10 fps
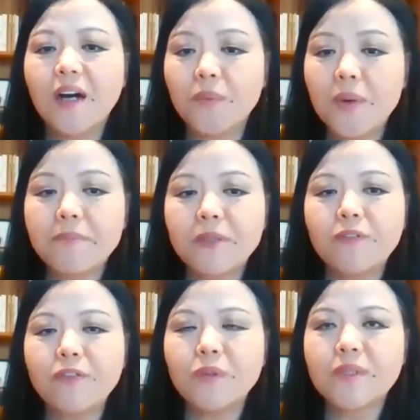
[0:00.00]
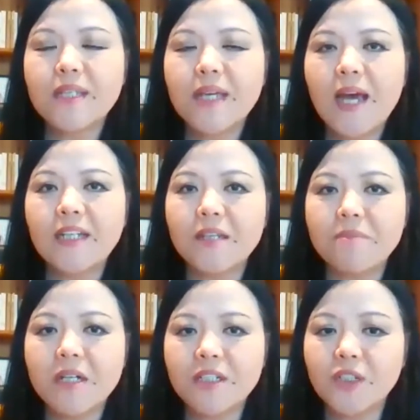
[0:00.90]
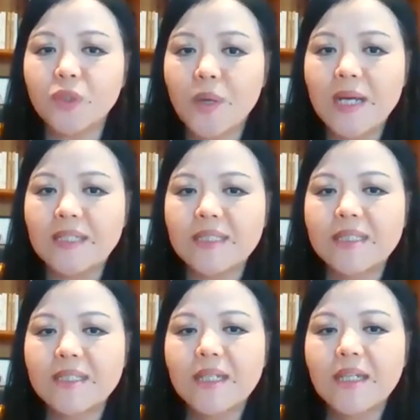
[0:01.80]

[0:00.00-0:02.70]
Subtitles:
on web novels and emerging trends